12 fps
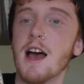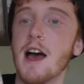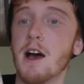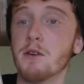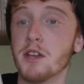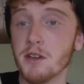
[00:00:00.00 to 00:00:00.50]

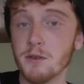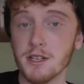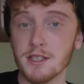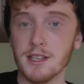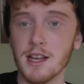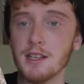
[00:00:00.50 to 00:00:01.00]
How cute
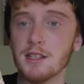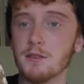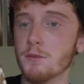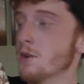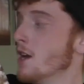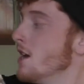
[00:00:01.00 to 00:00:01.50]
is this?
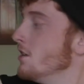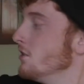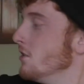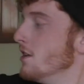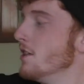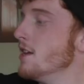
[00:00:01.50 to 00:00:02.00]
When I saw